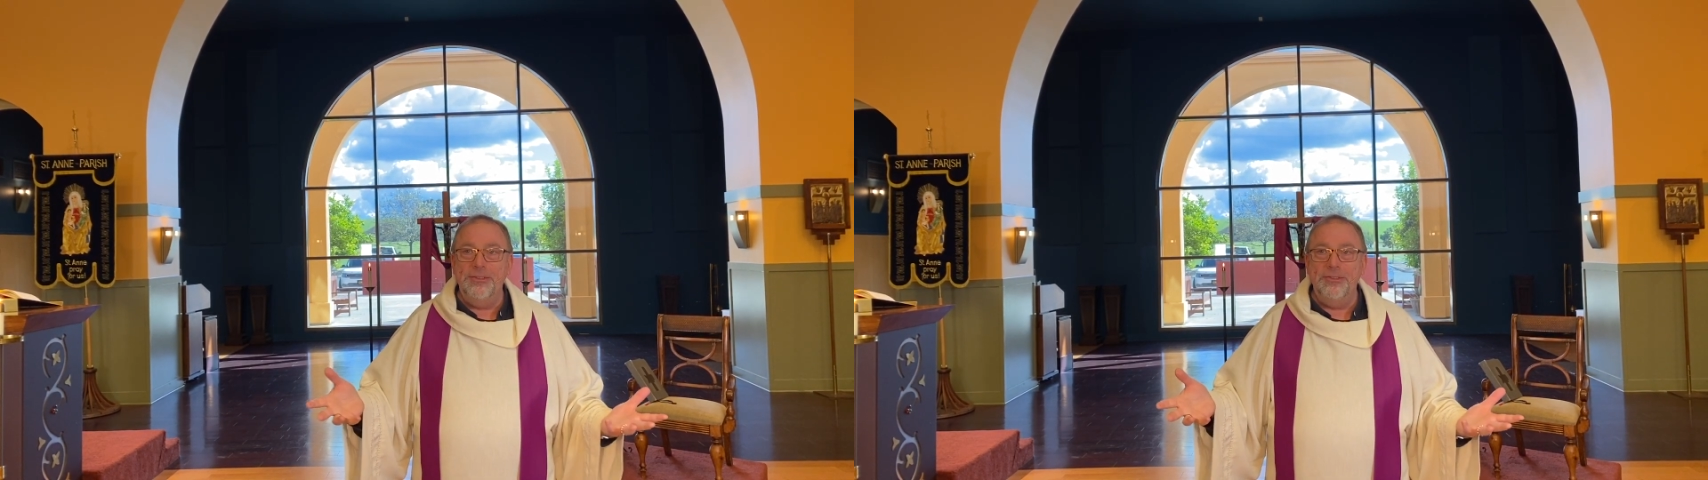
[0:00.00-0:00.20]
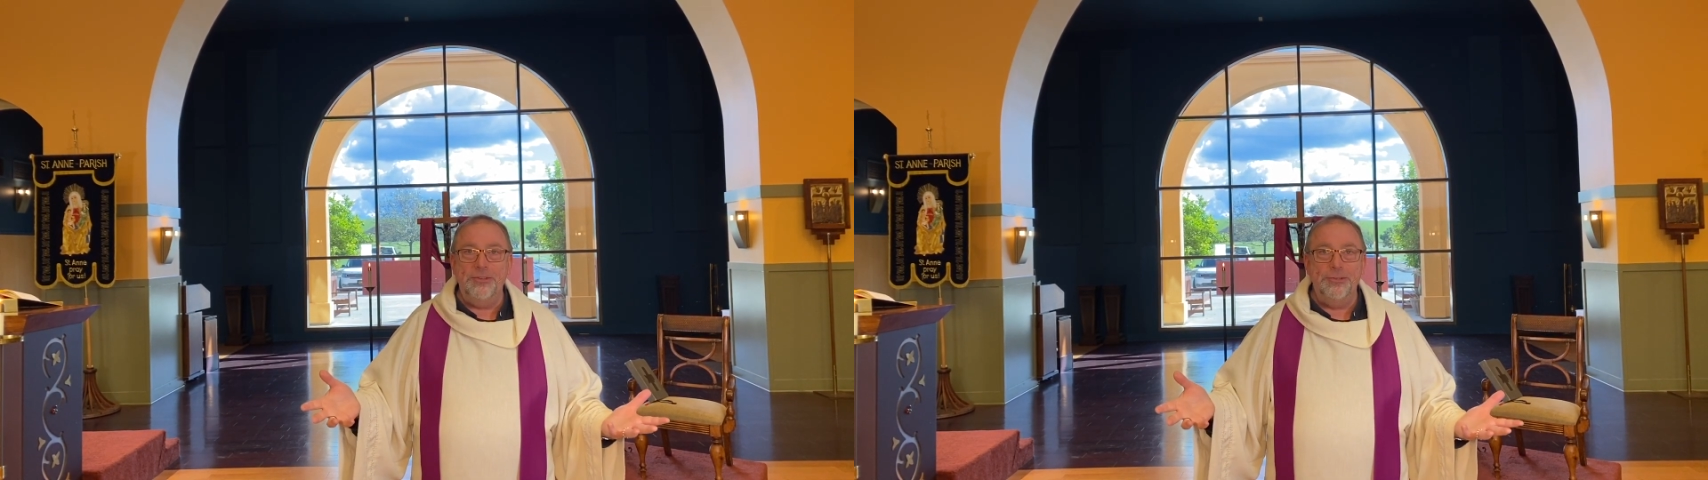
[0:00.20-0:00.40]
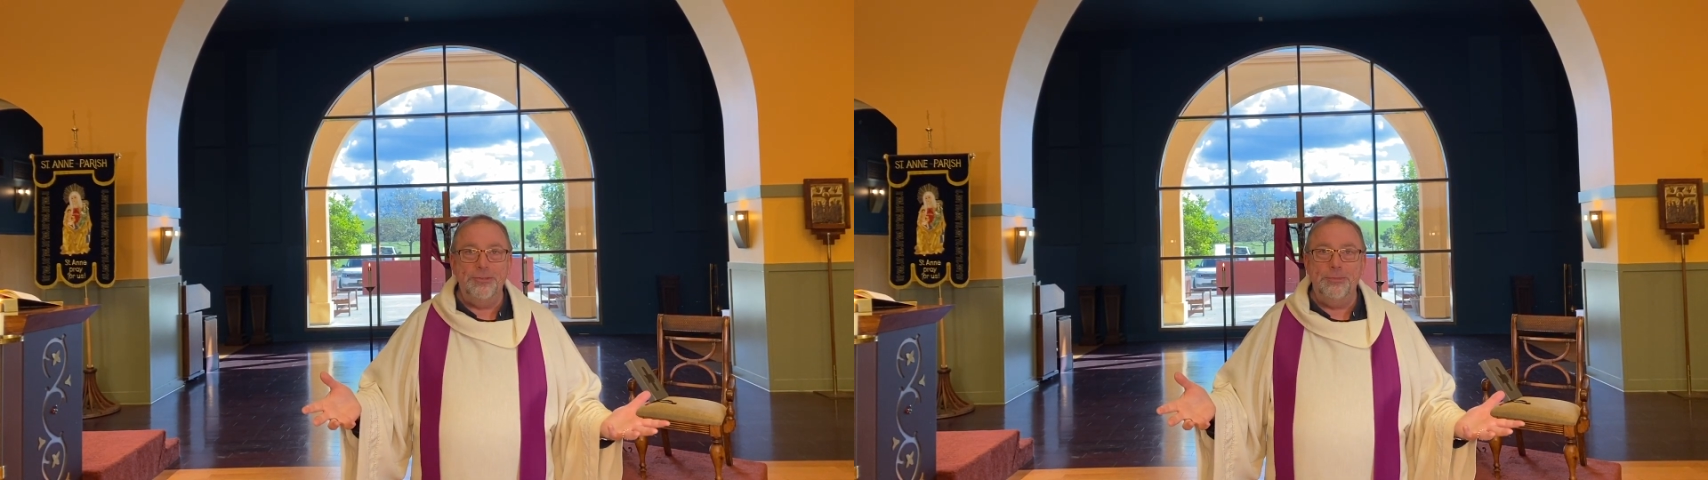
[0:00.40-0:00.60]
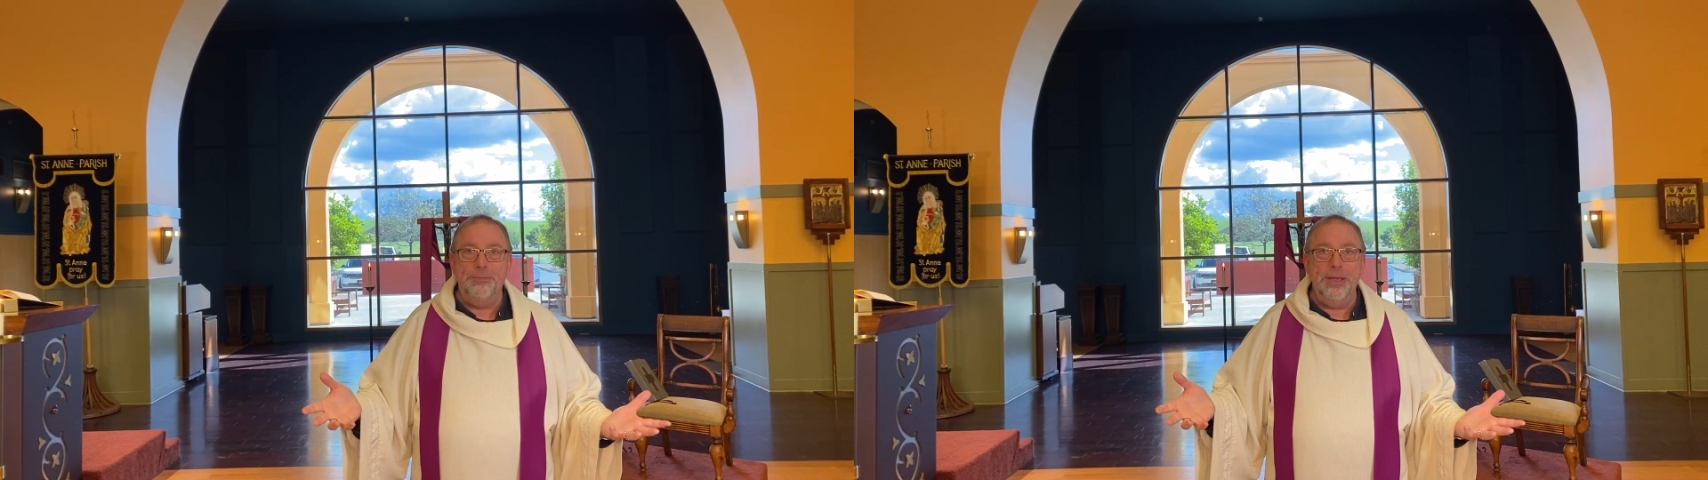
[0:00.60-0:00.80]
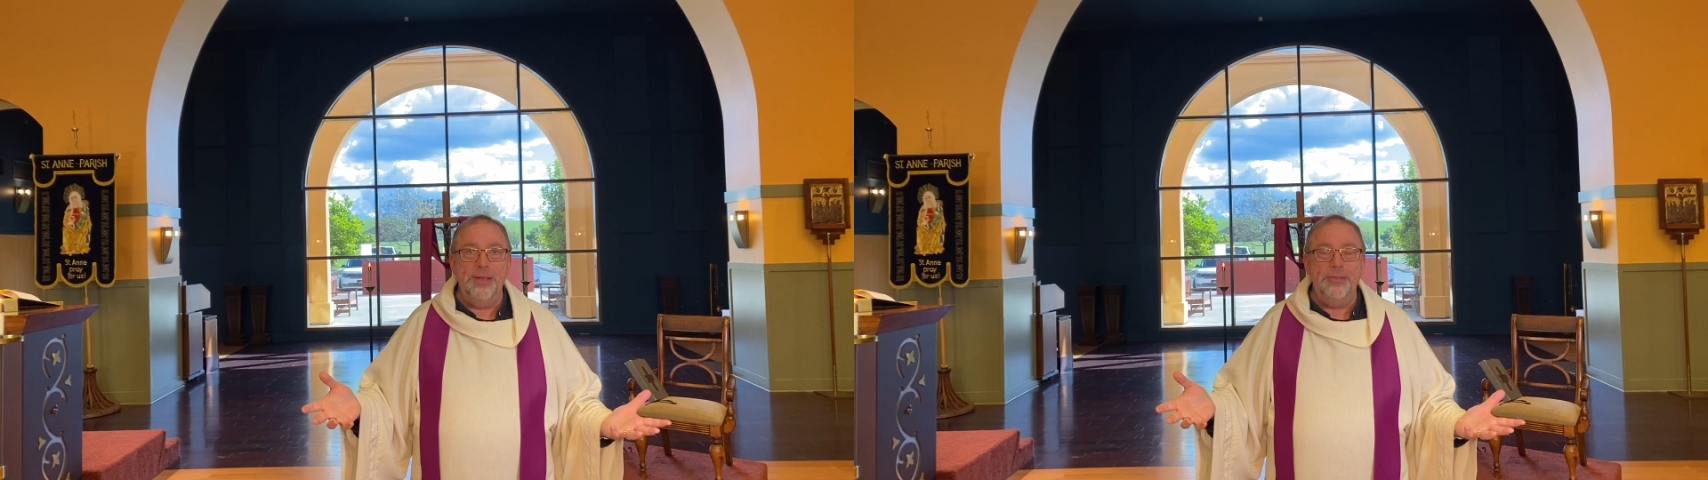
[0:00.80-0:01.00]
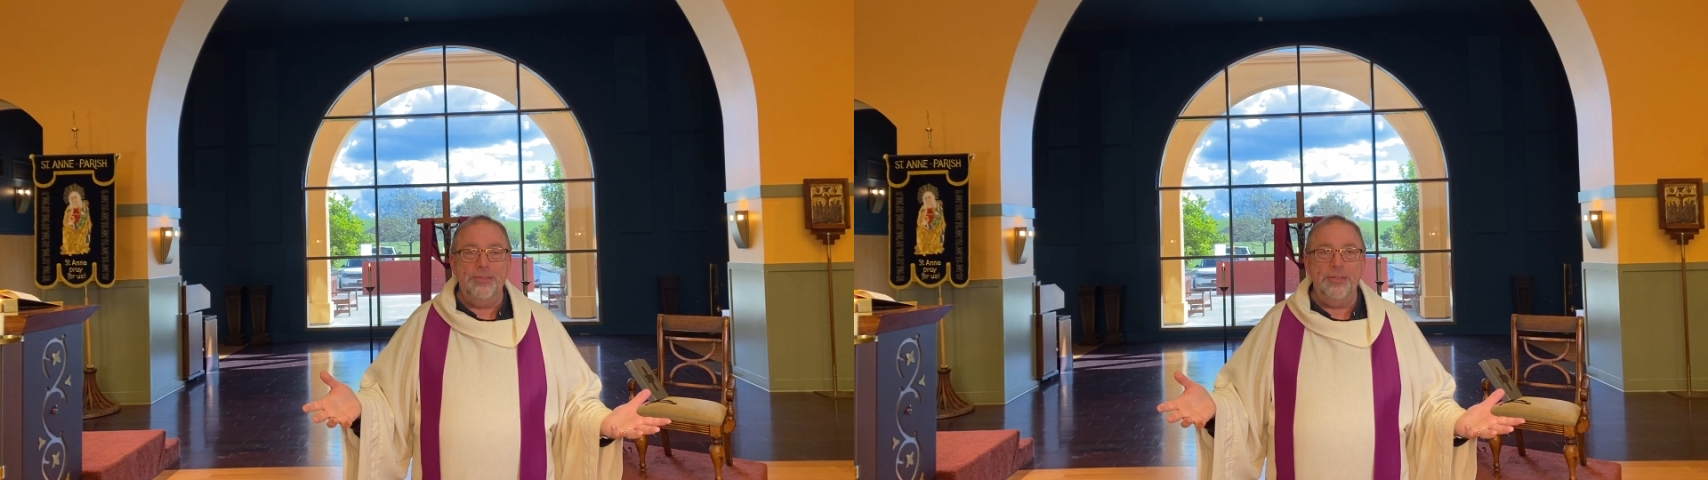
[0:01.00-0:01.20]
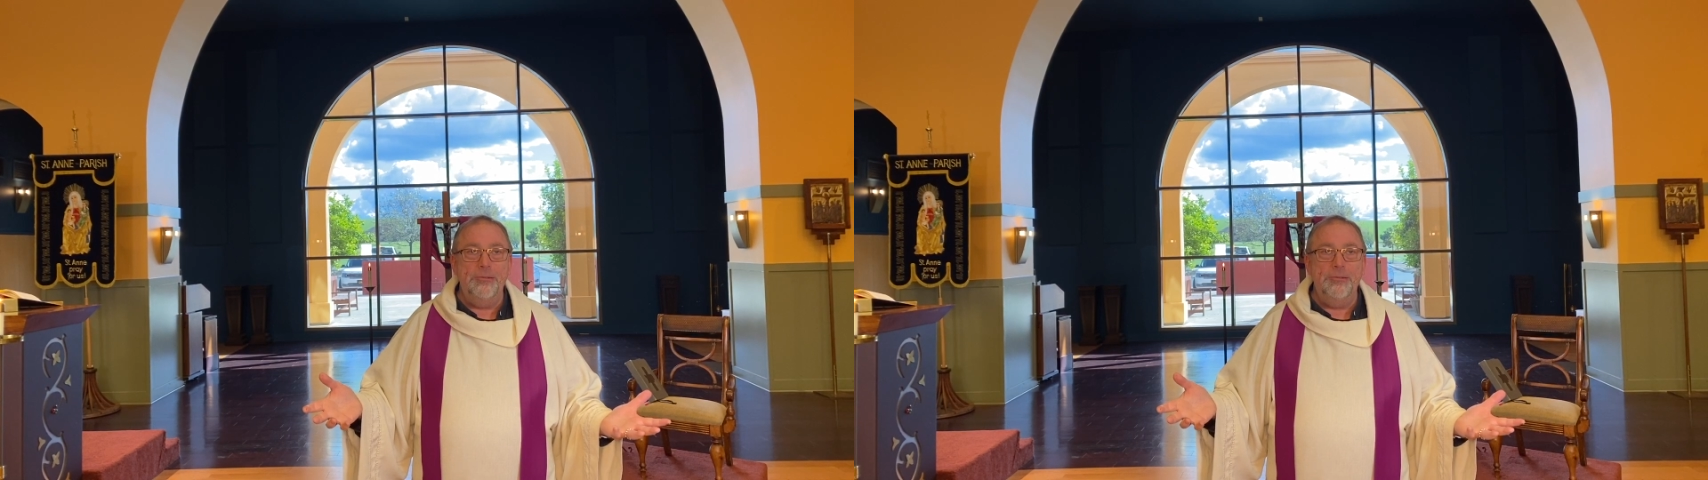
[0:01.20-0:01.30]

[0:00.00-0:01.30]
physical space,